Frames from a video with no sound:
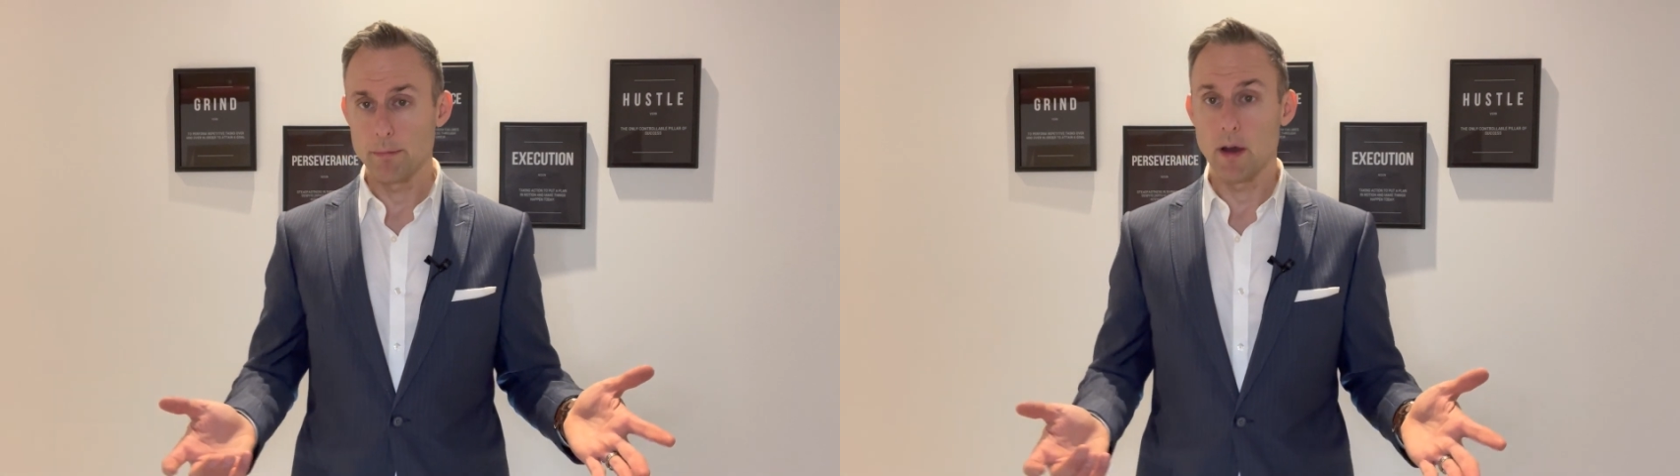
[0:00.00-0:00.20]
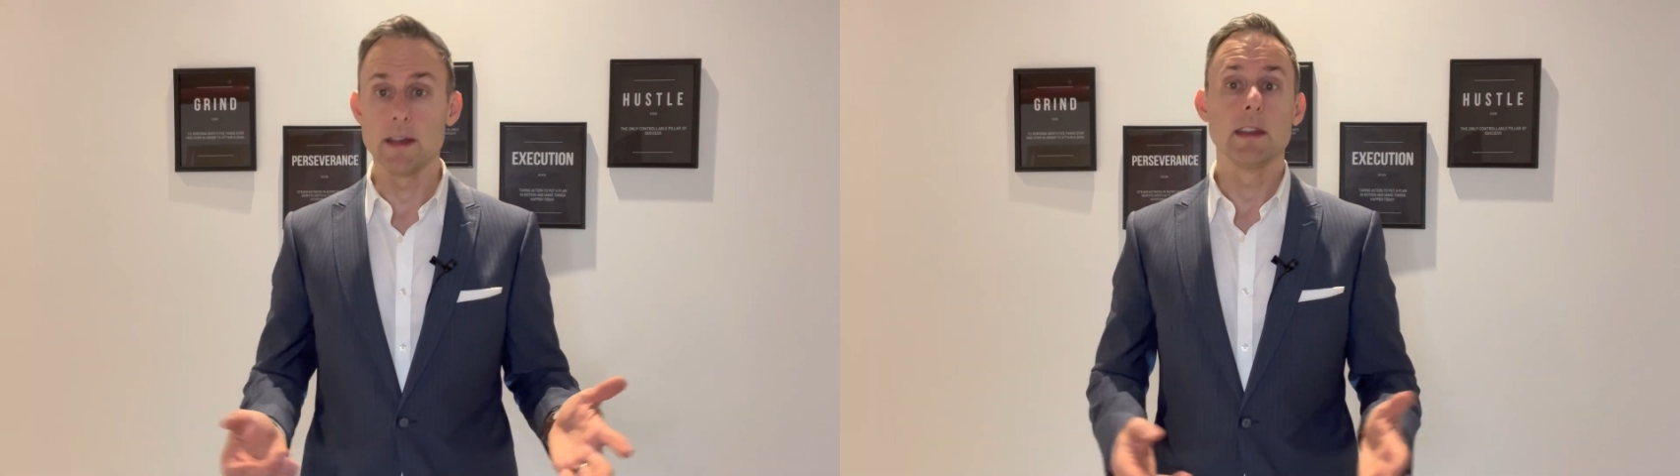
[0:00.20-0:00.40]

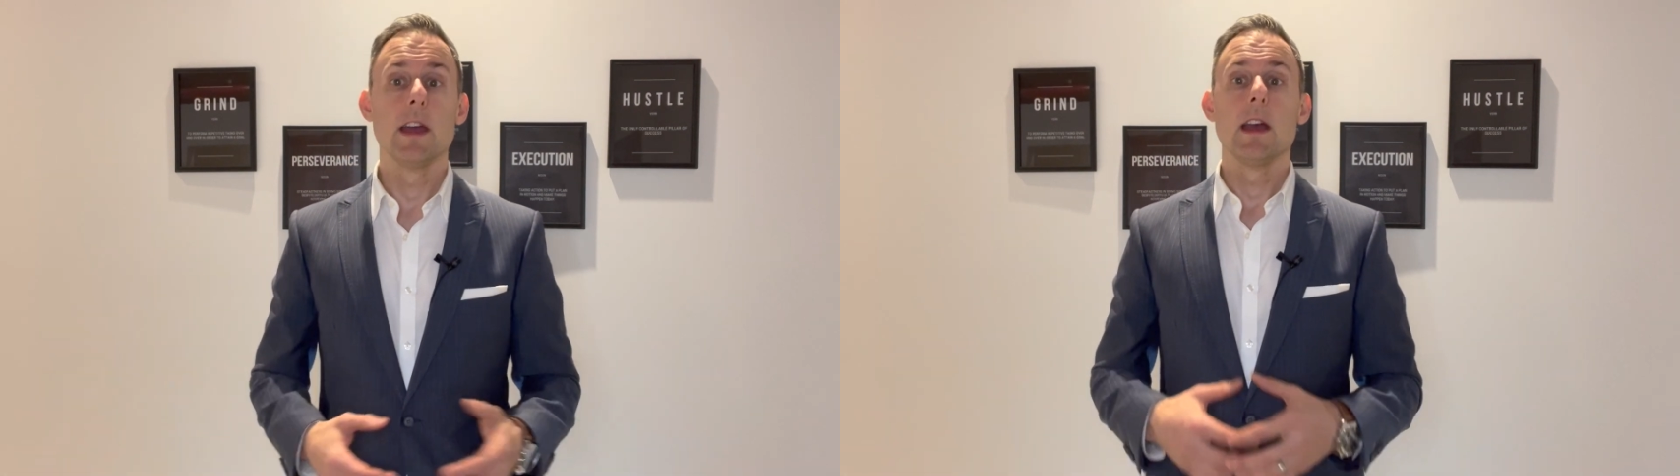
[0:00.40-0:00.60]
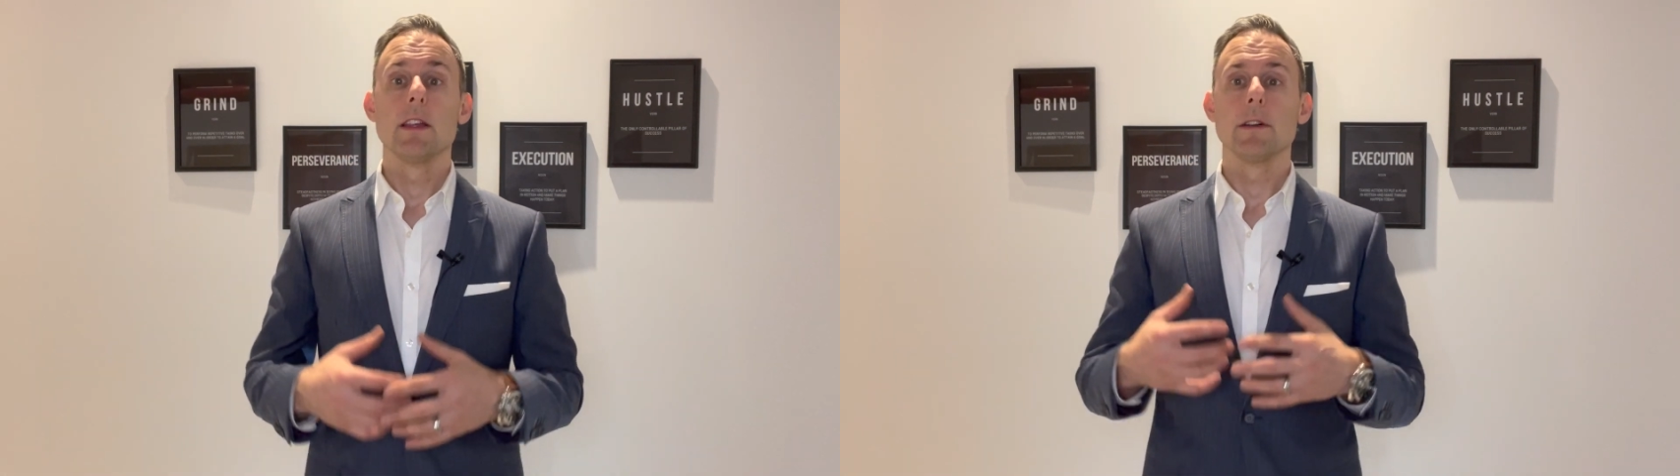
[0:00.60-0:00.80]
but
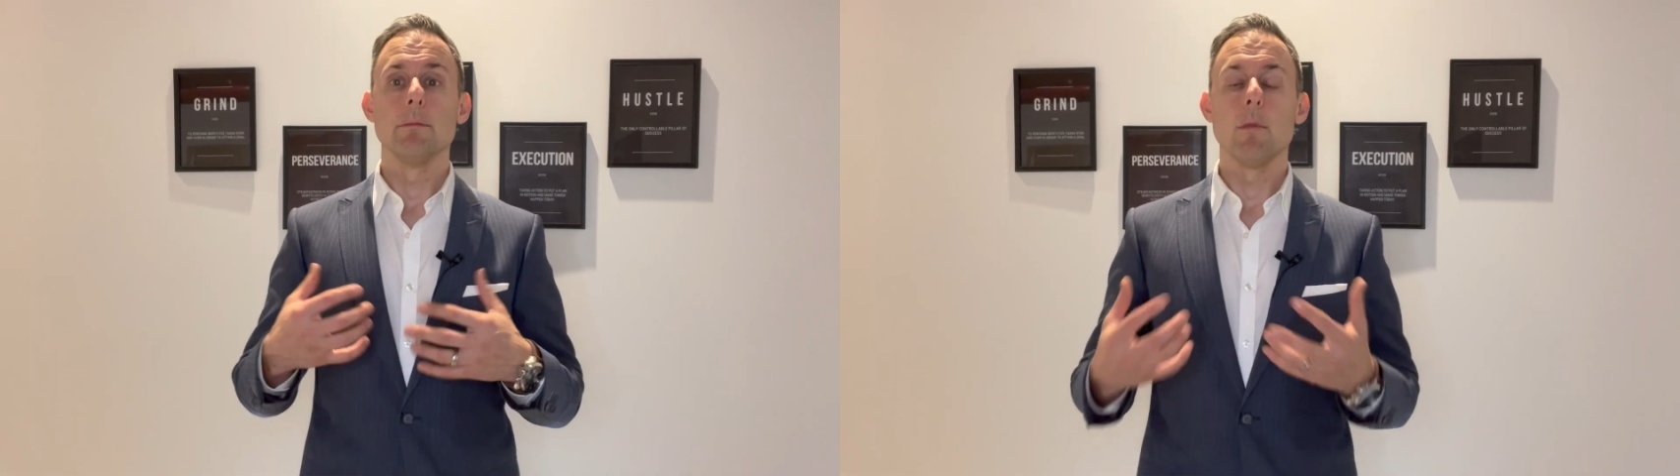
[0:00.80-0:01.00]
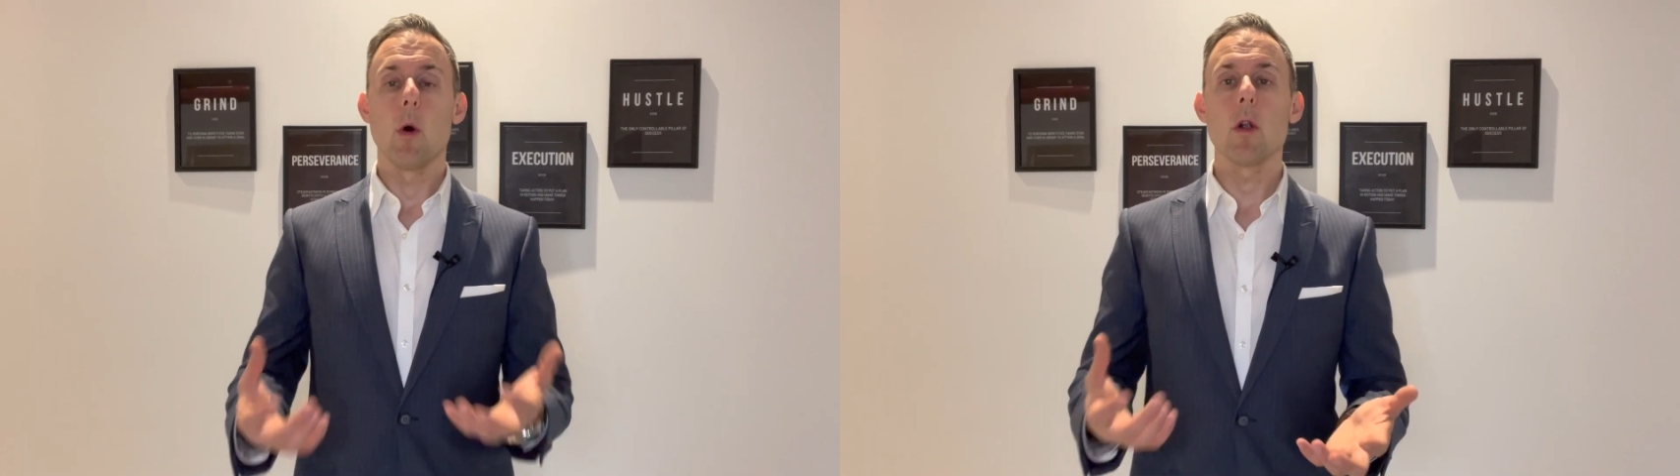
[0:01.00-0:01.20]
the
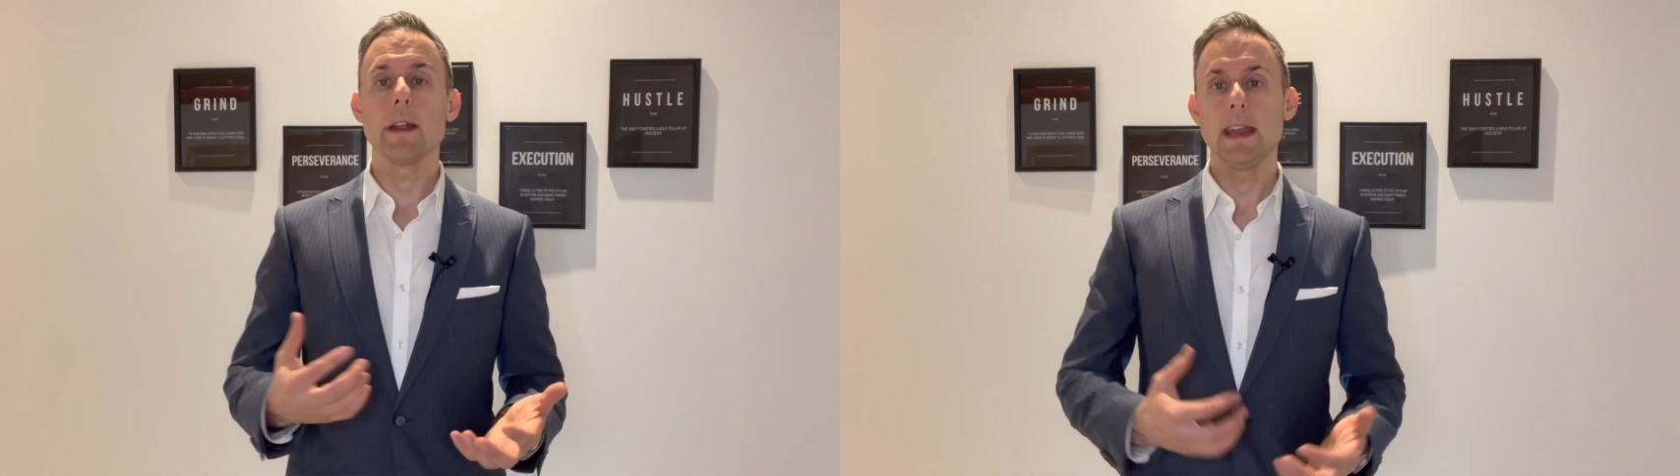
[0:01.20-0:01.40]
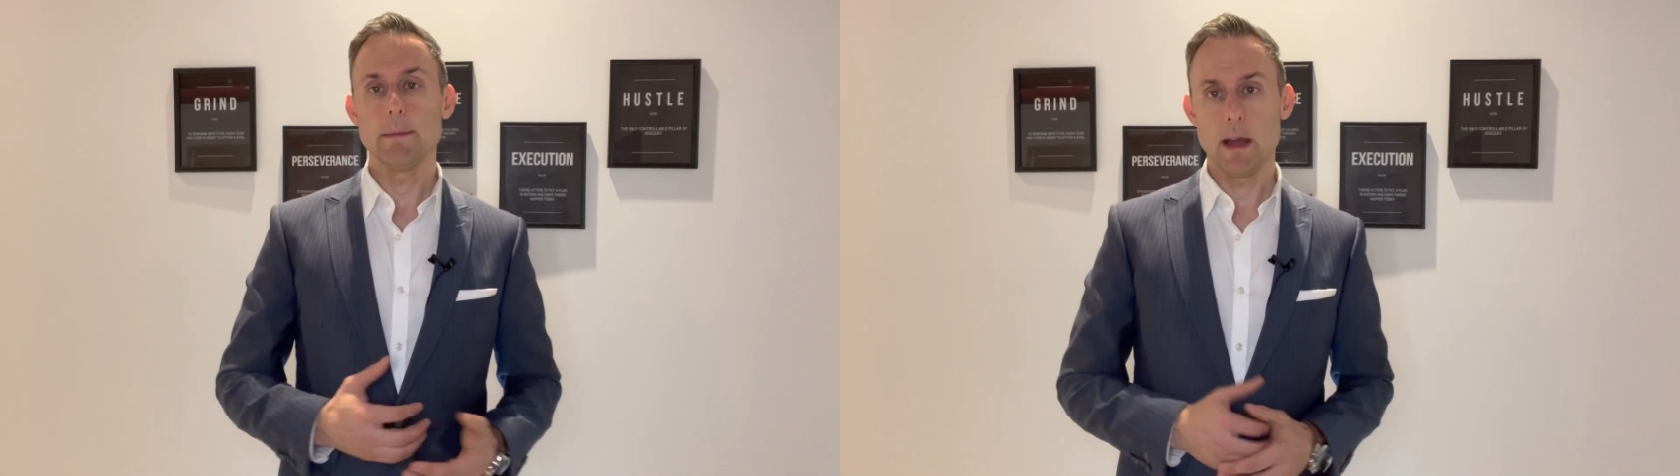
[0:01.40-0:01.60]
more
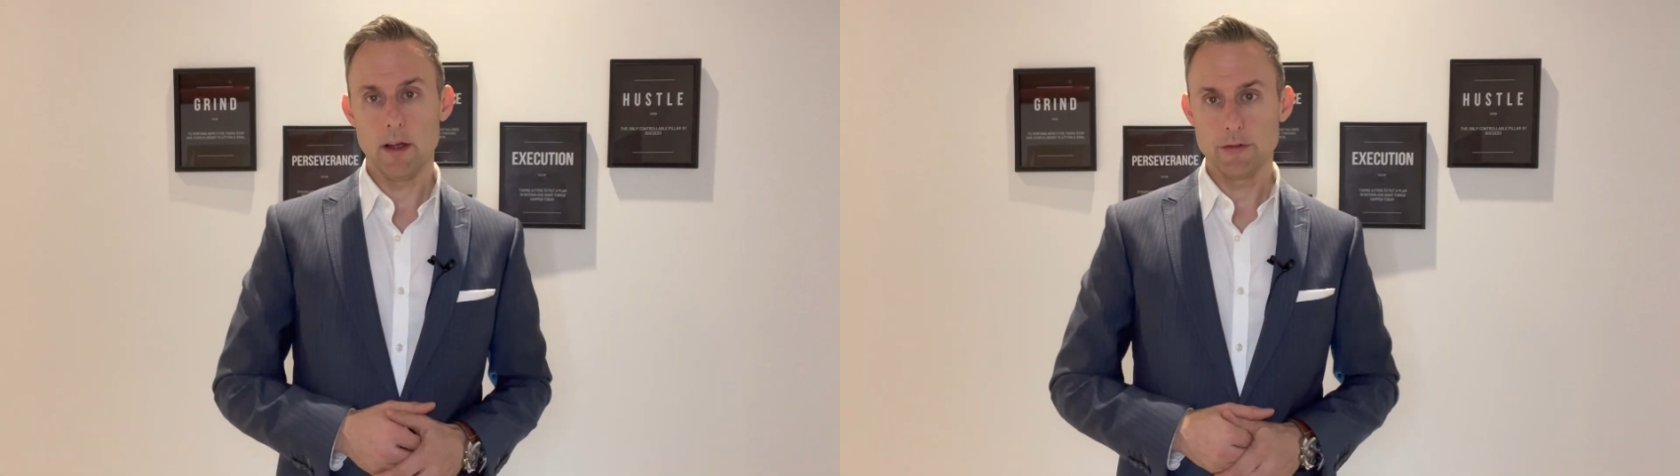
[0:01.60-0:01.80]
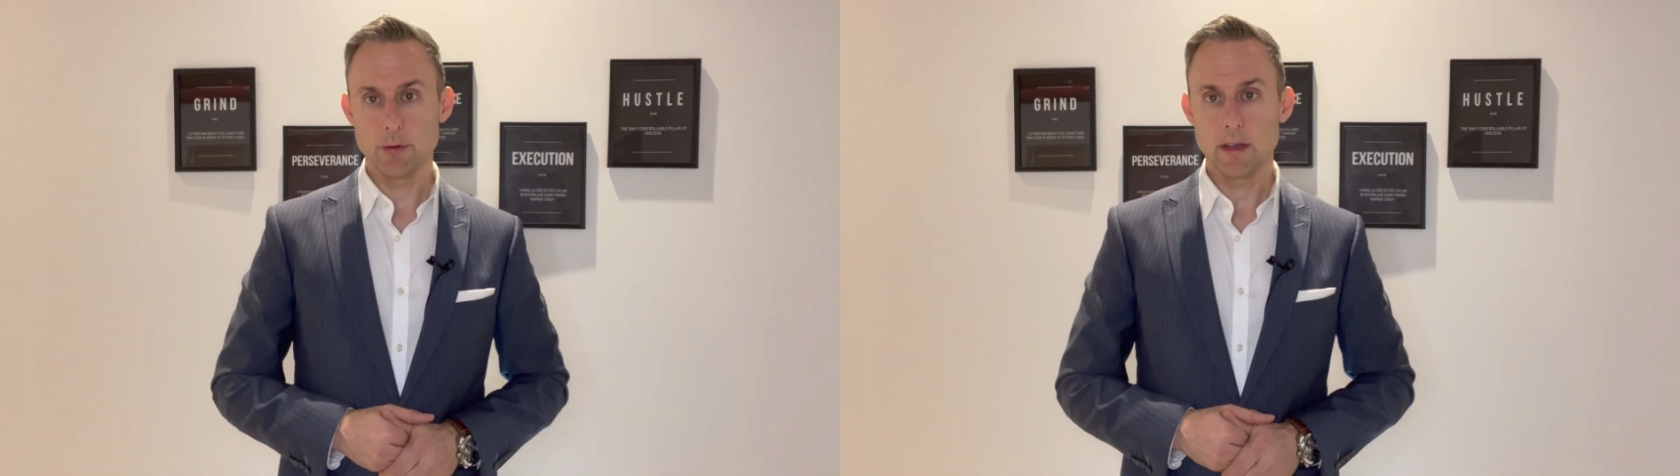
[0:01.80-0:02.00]

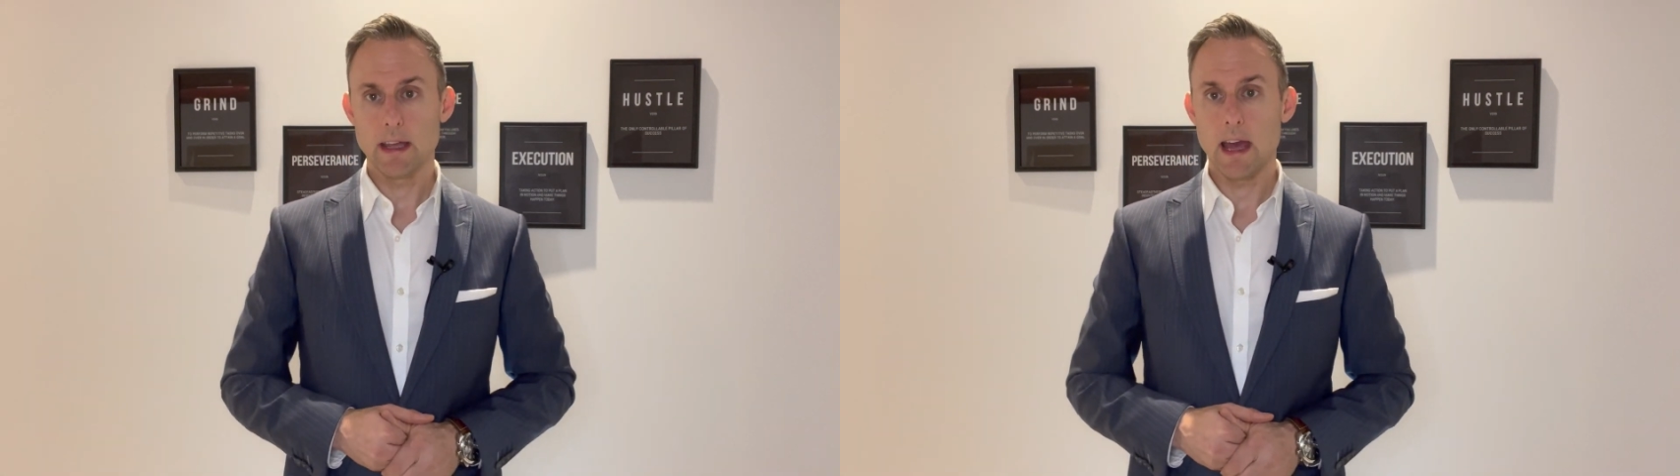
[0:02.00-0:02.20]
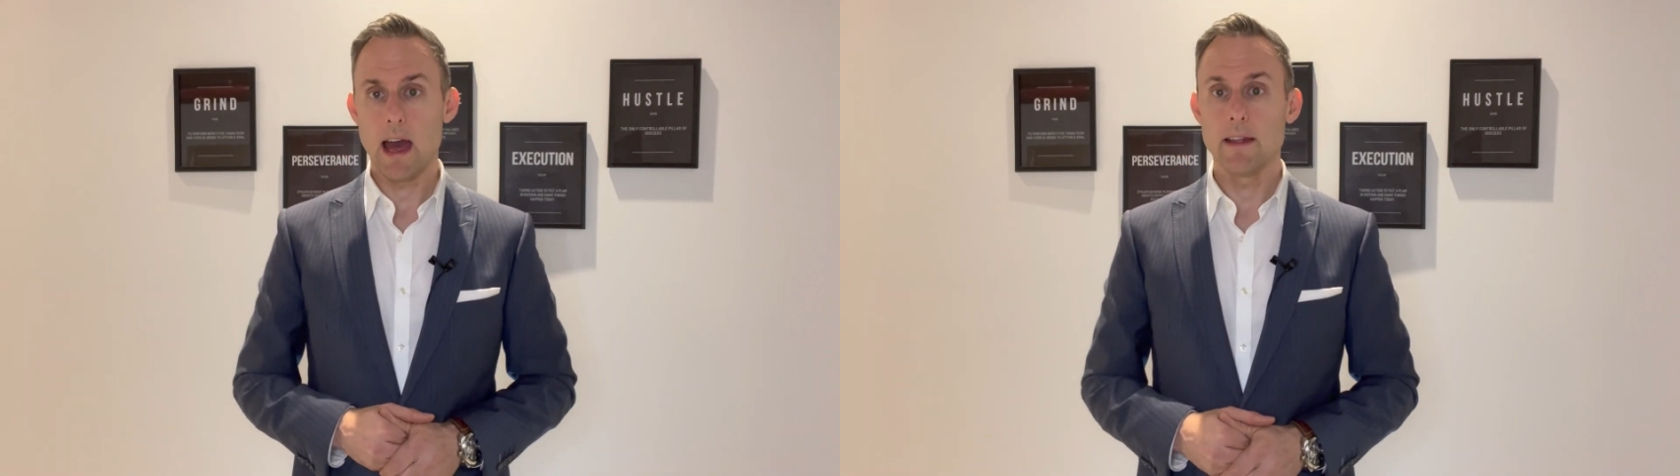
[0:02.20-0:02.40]
emails you can
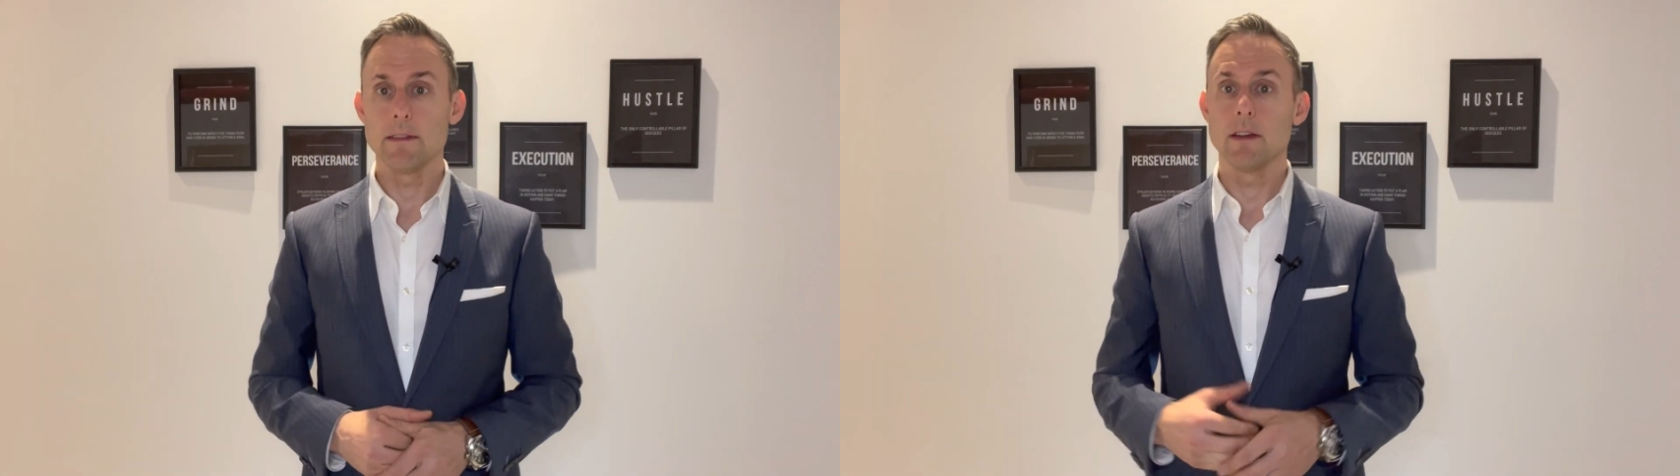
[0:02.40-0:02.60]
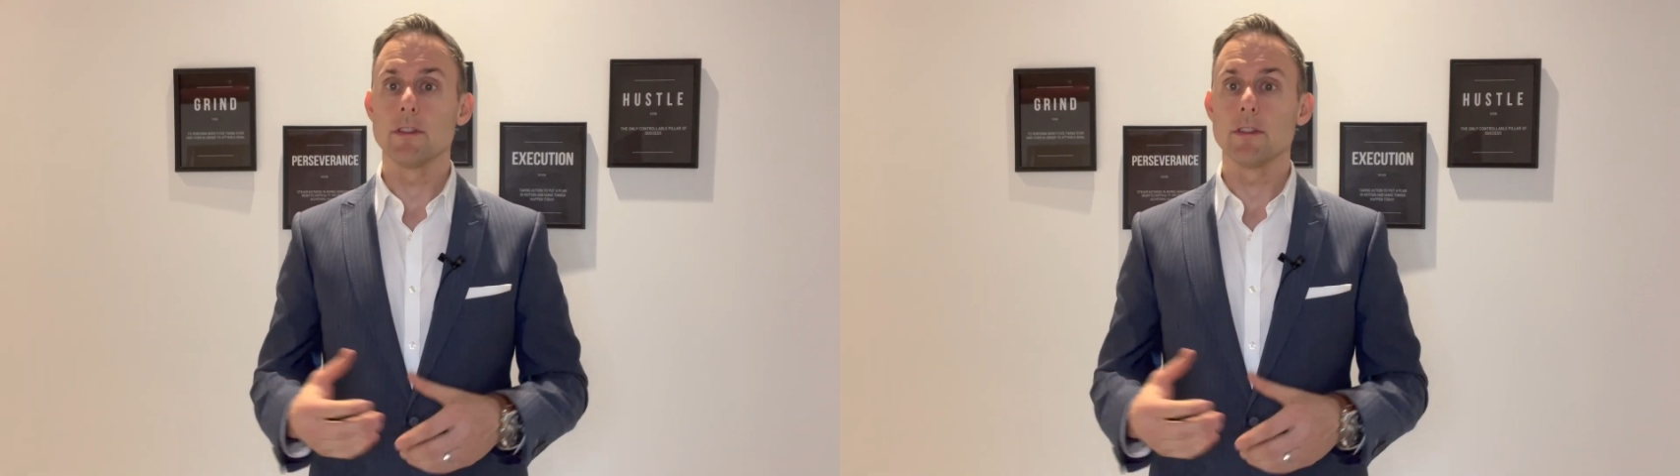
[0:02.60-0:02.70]
get,